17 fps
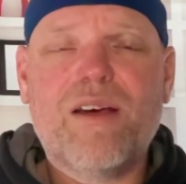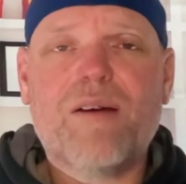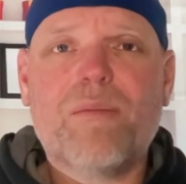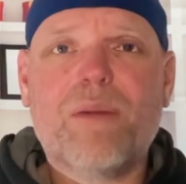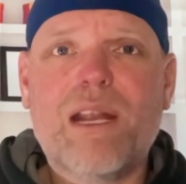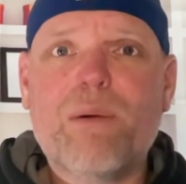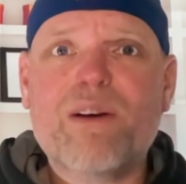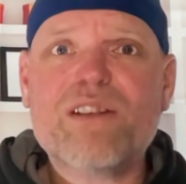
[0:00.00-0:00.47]

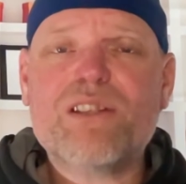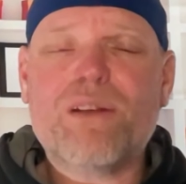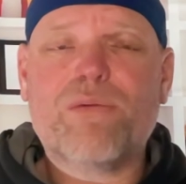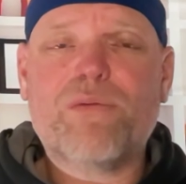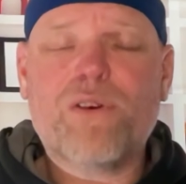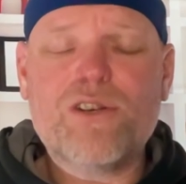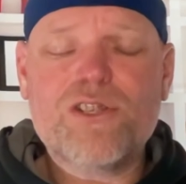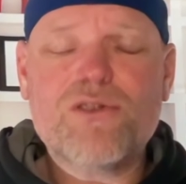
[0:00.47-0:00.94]
But anyways, the
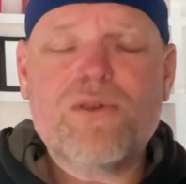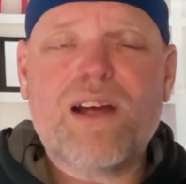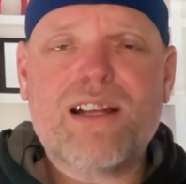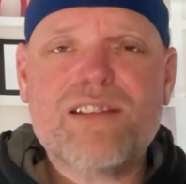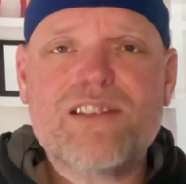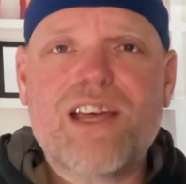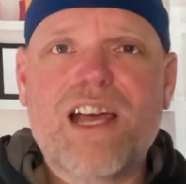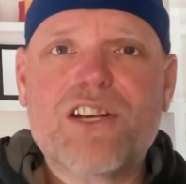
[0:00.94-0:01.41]
first
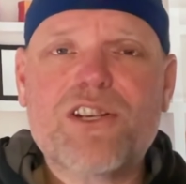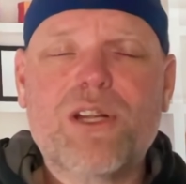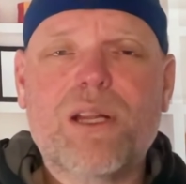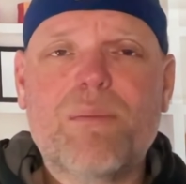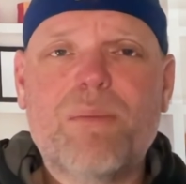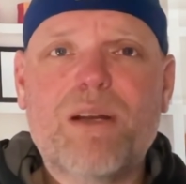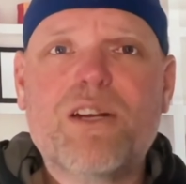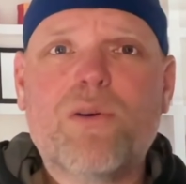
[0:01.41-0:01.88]
transaction
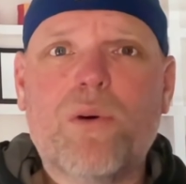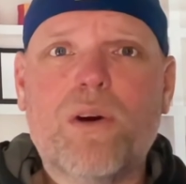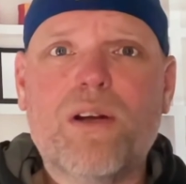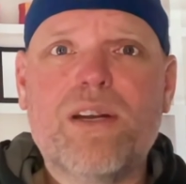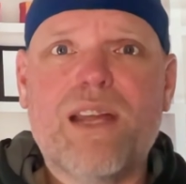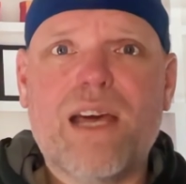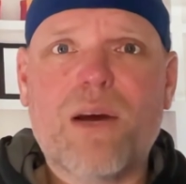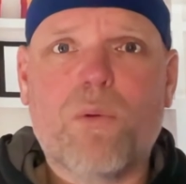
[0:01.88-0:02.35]
on the Bitcoin
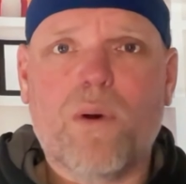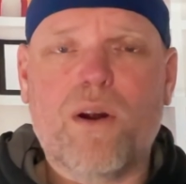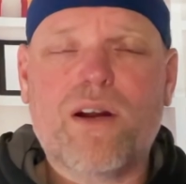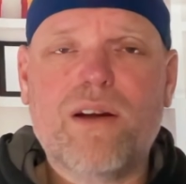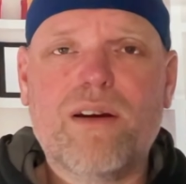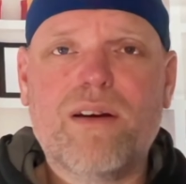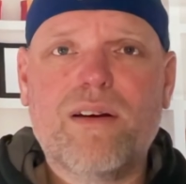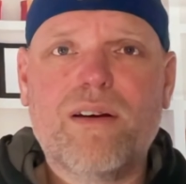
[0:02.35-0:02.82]
network